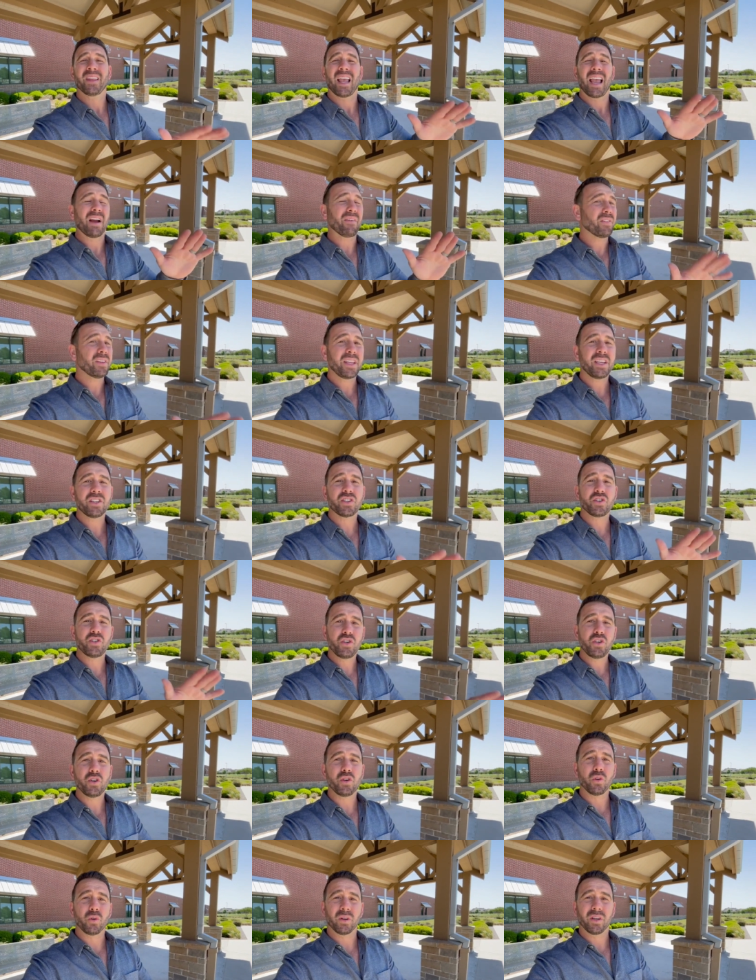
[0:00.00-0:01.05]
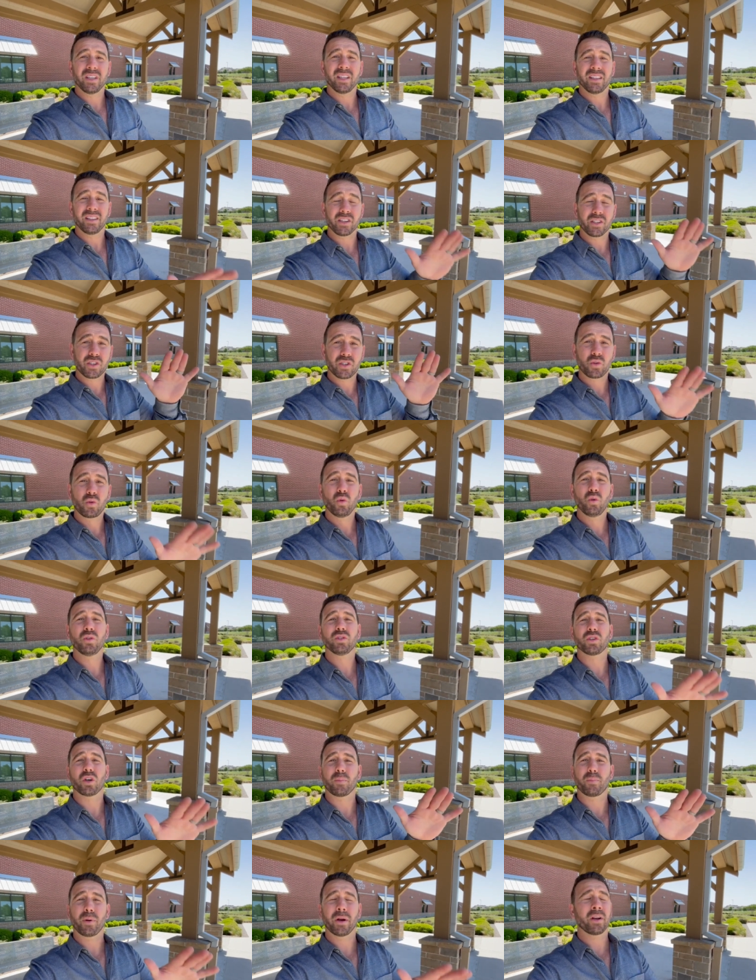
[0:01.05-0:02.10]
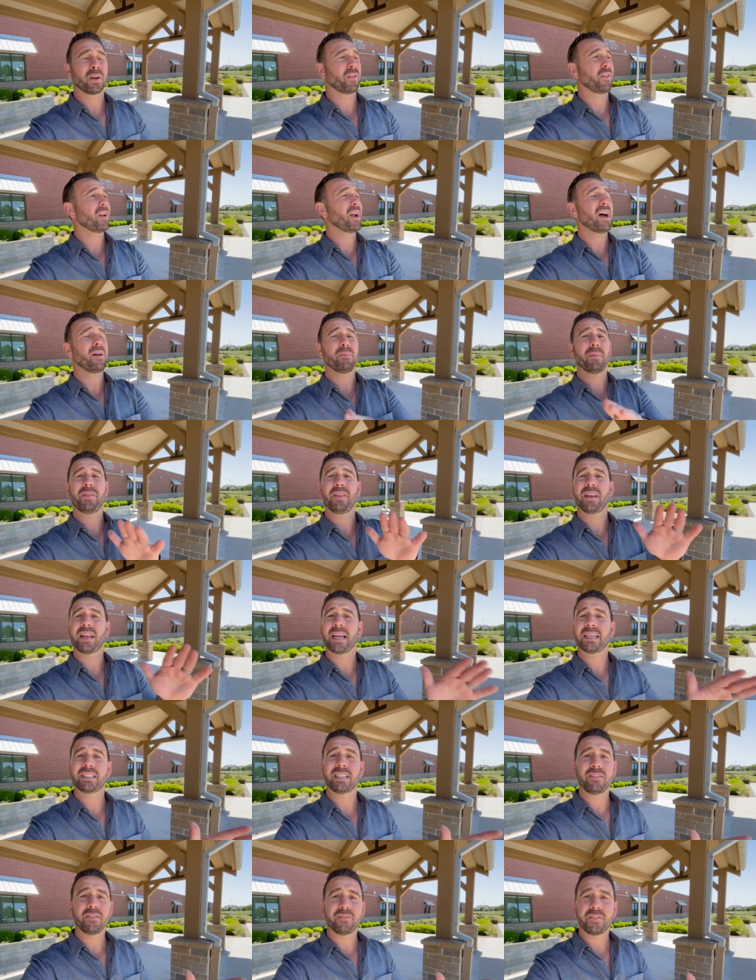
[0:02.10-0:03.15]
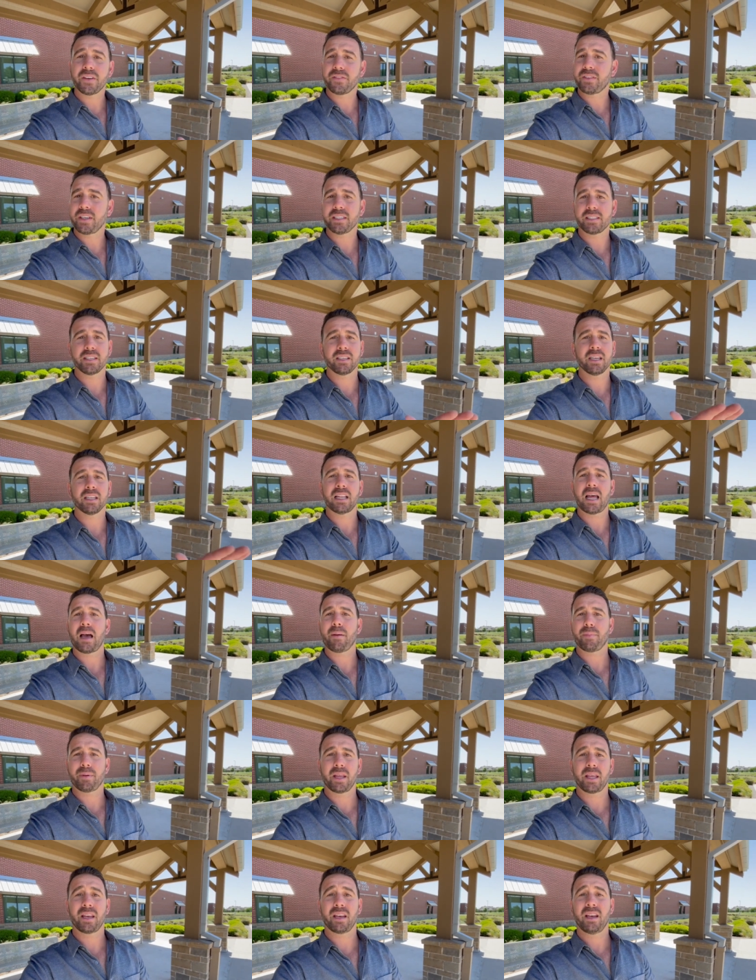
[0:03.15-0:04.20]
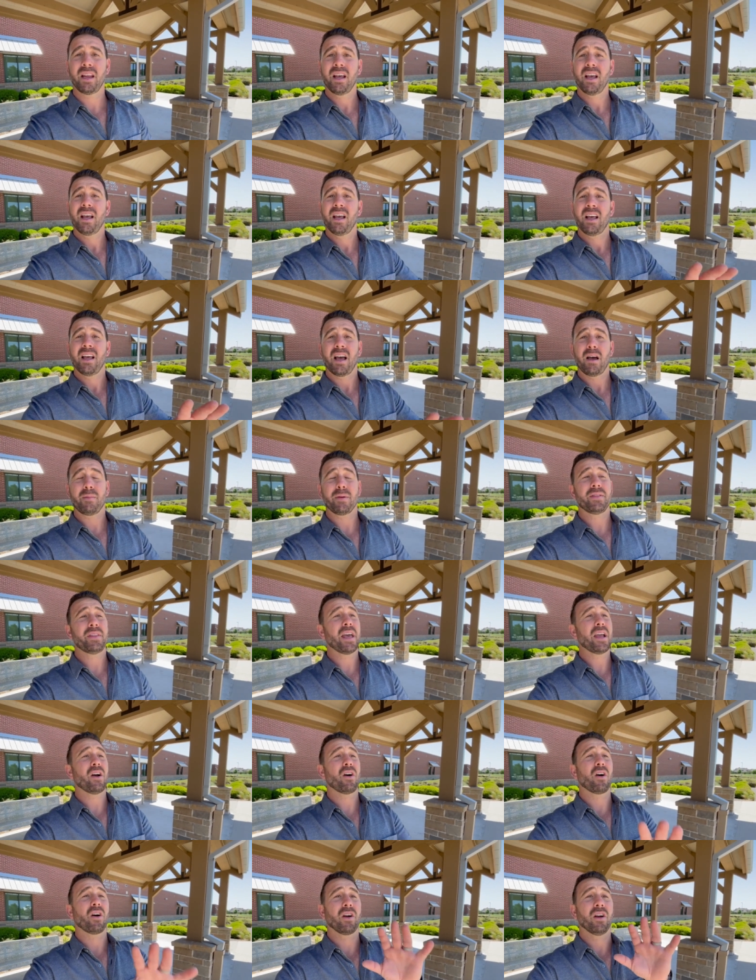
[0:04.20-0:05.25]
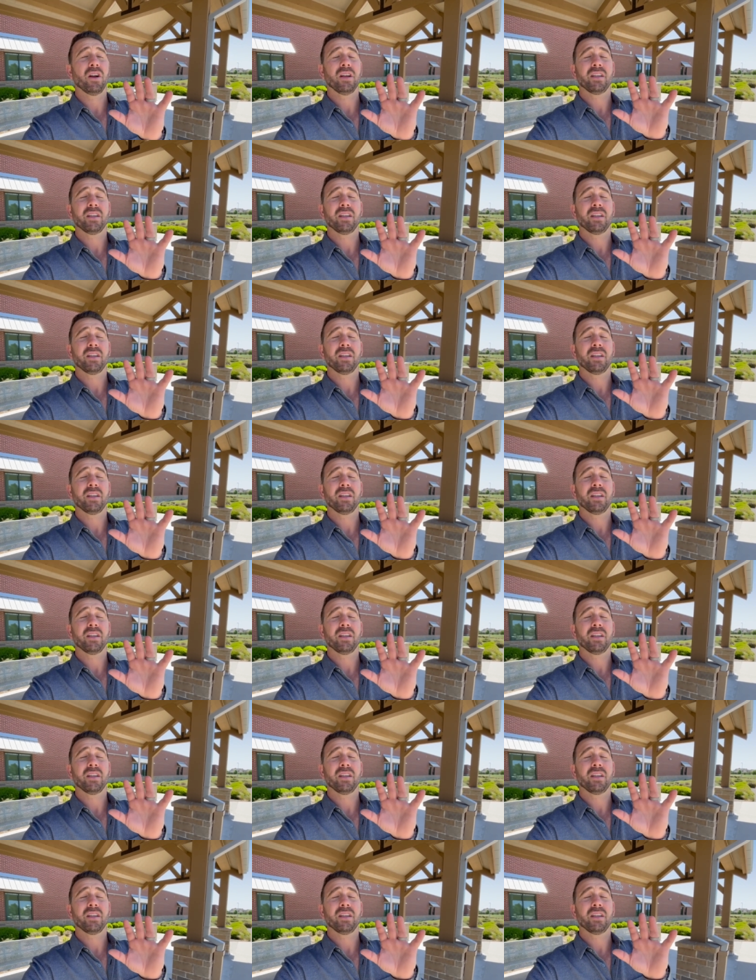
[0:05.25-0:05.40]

everything's new. The schools are brand new. They're not in the 1950s and dilapidated. I mean, they are